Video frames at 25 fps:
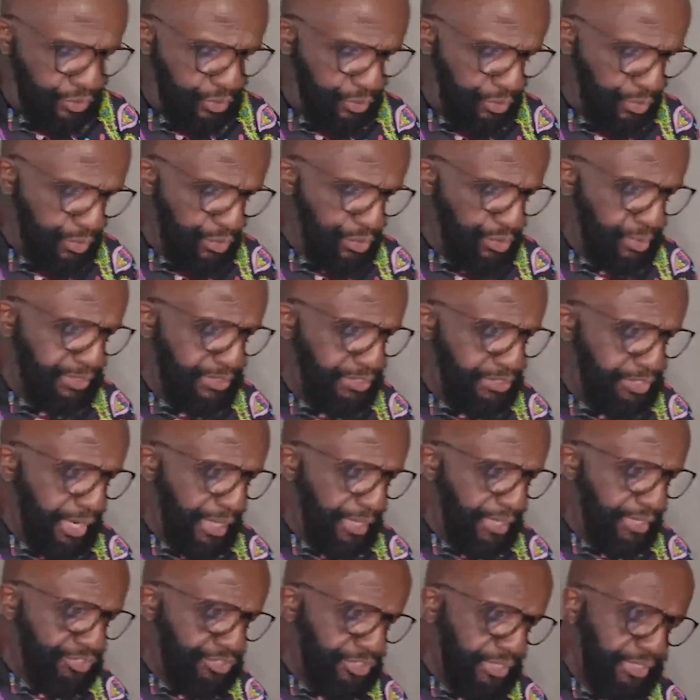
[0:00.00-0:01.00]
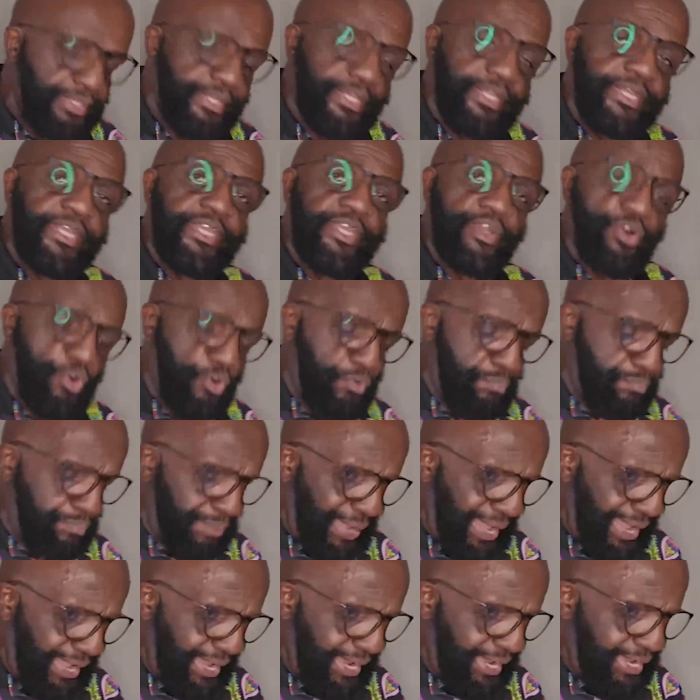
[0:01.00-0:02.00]
you diligently
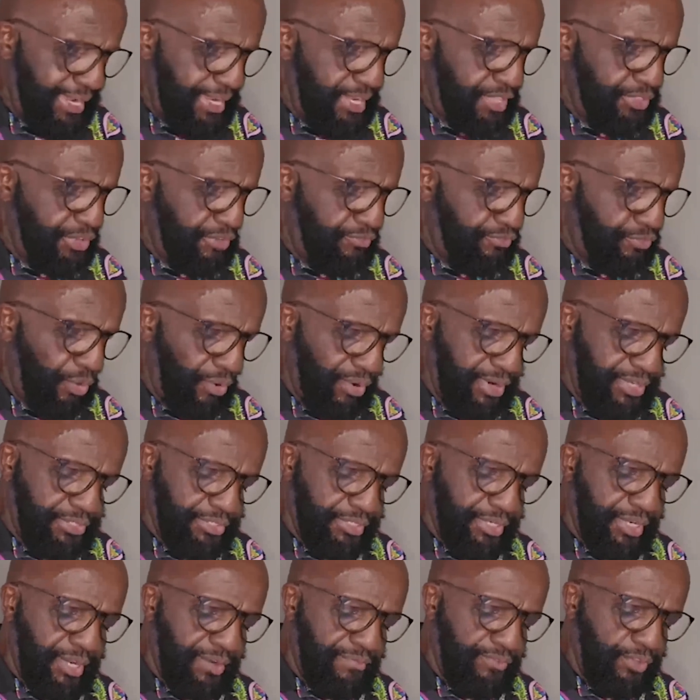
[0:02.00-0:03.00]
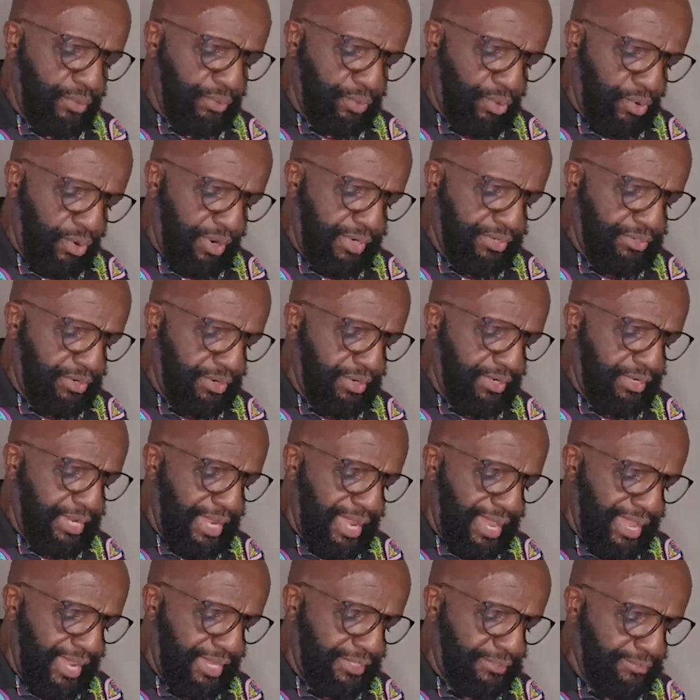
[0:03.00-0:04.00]
obey the voice of the Lord your
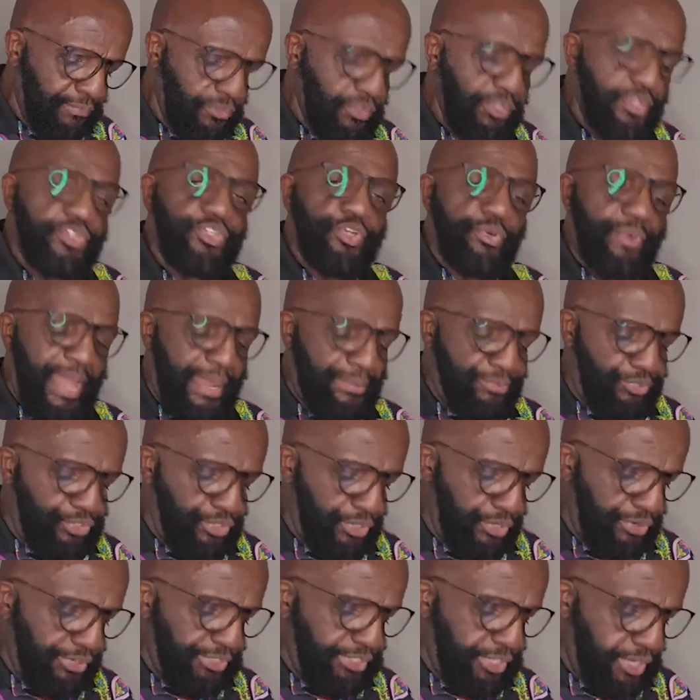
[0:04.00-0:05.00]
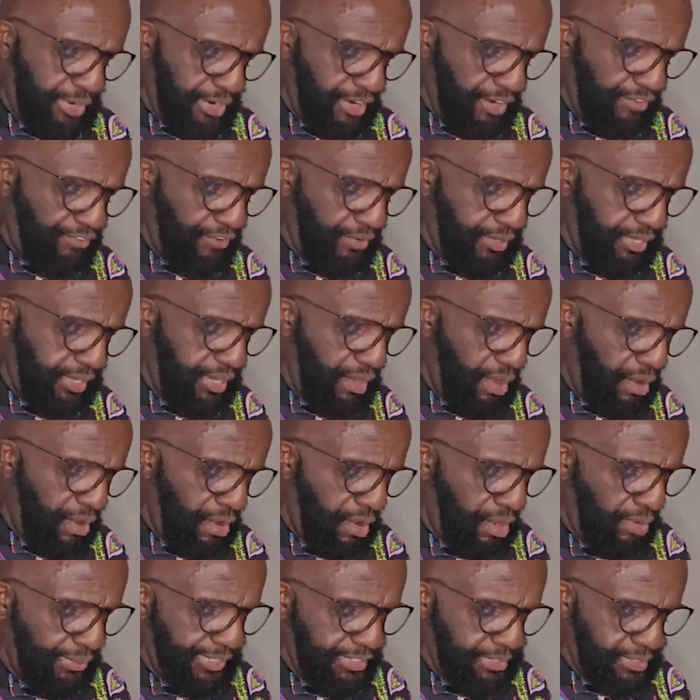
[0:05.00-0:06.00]
God to observe carefully
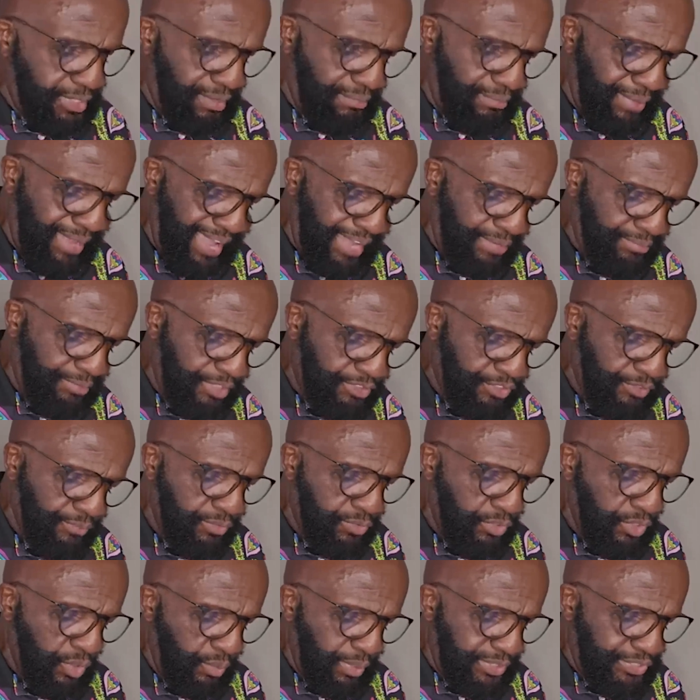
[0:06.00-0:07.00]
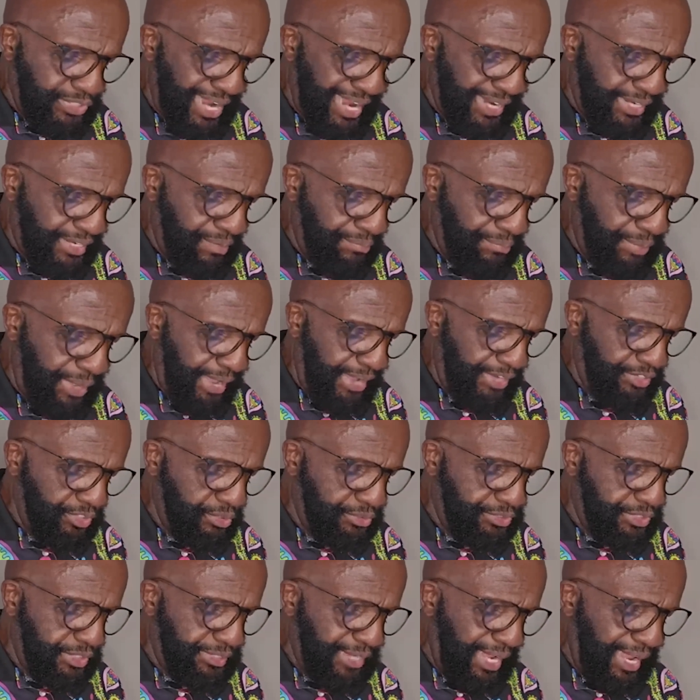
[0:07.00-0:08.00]
all his commandments, which I command
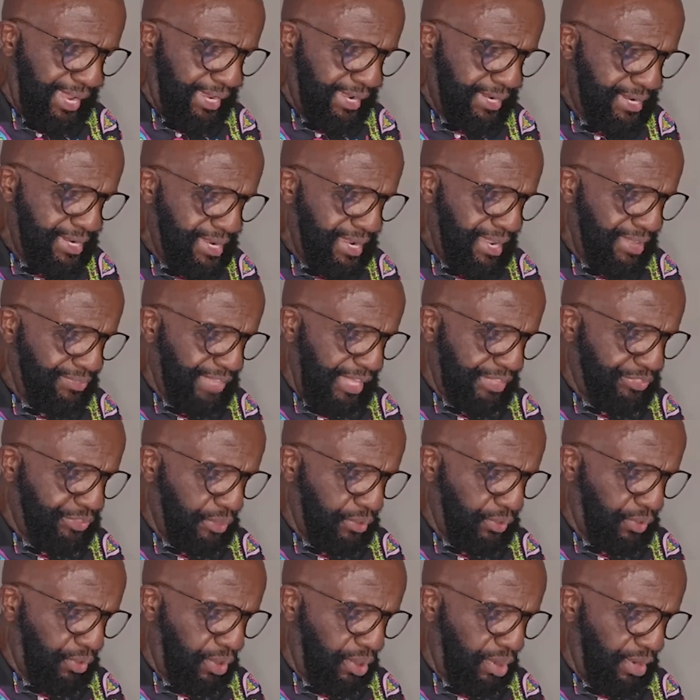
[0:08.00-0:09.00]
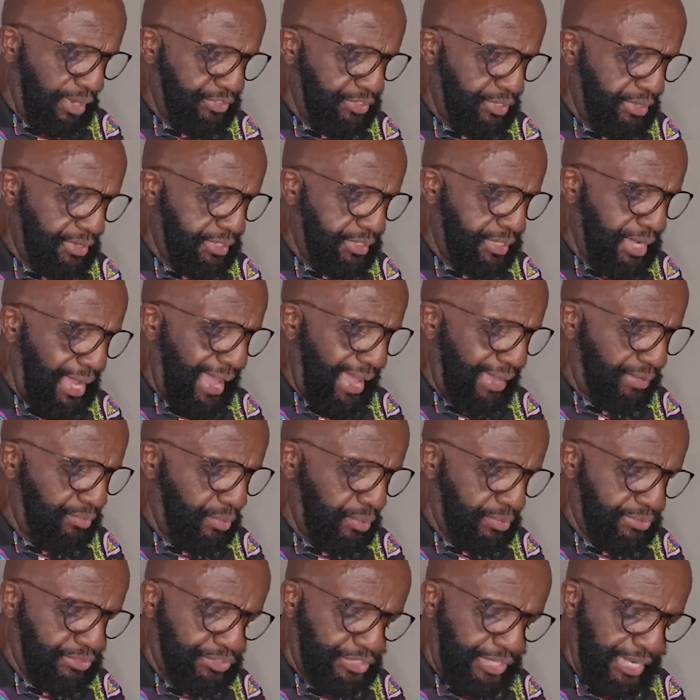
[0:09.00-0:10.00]
you today, that the Lord your God
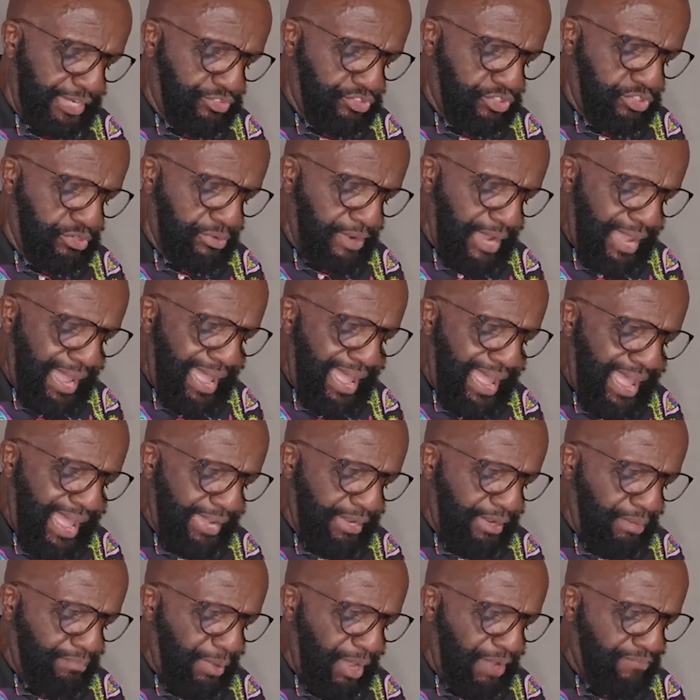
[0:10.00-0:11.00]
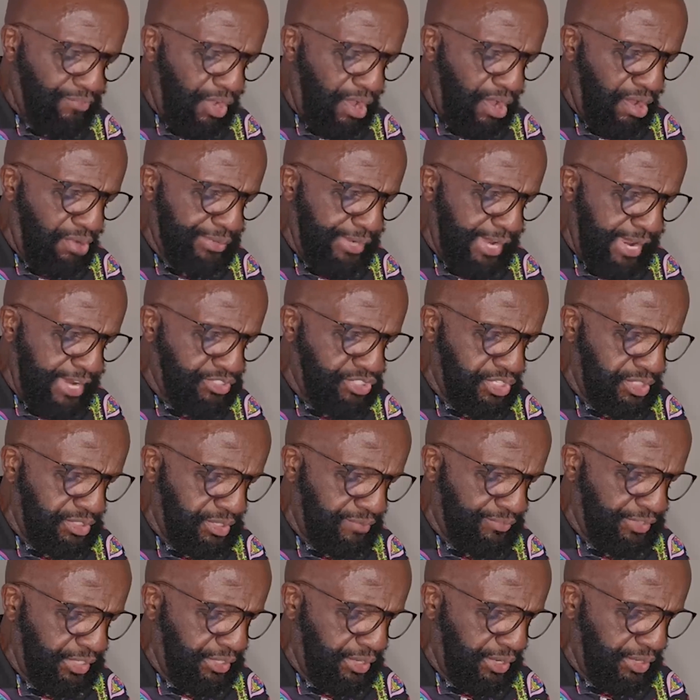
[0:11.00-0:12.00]
will set you high above all nations
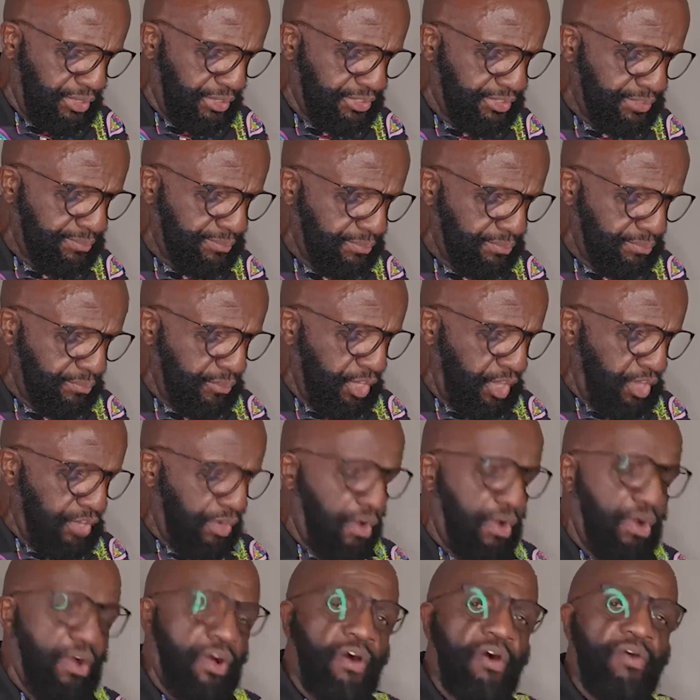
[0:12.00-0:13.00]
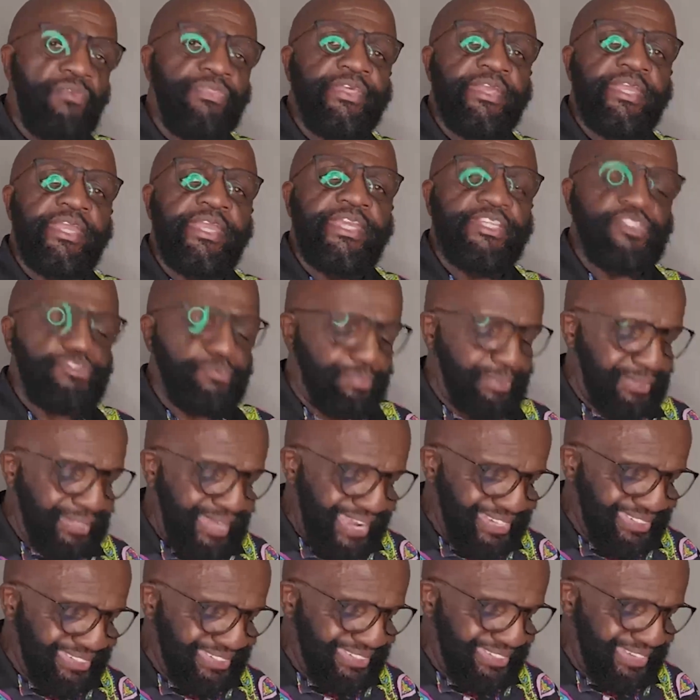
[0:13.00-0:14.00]
of the earth. And all these
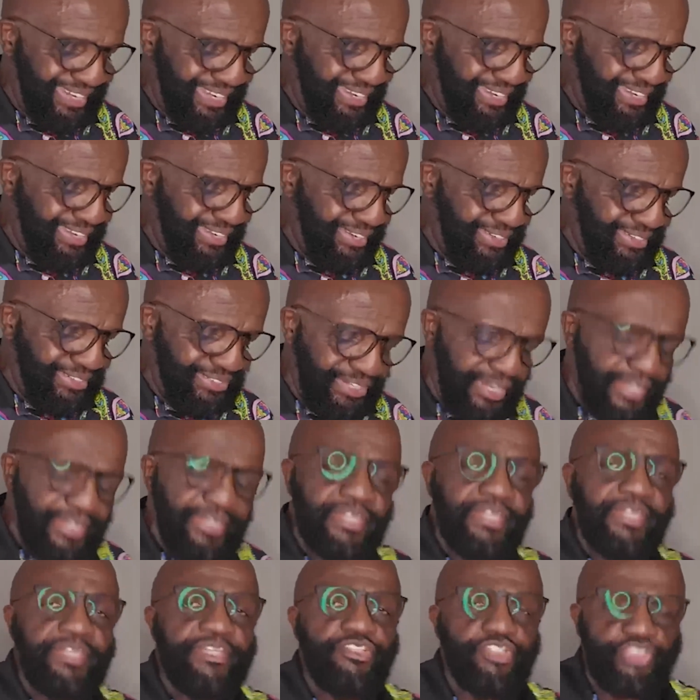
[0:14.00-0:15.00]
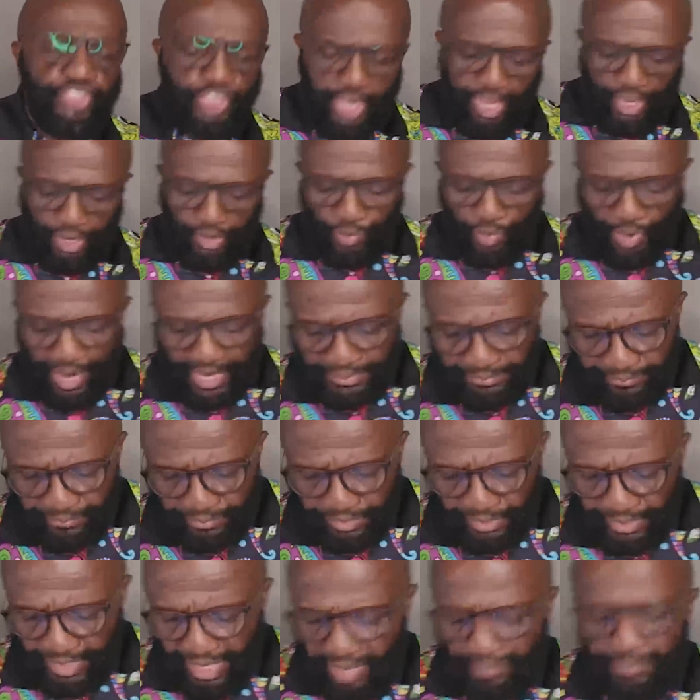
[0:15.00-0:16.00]
blessings shall what?
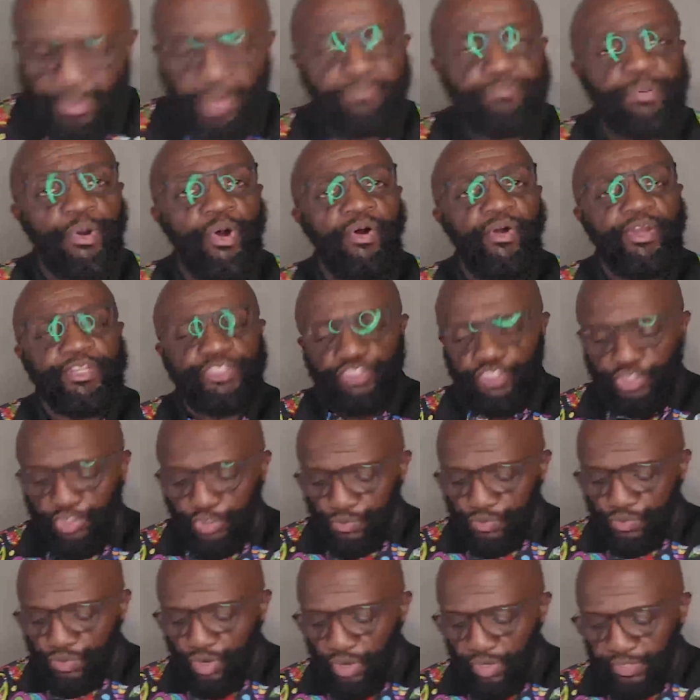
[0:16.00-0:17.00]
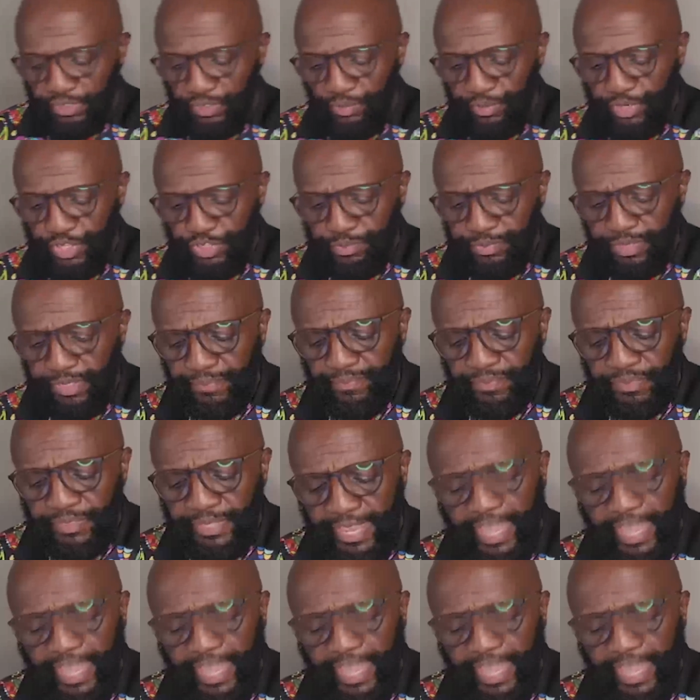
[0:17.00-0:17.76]
Come upon you. Are you with me?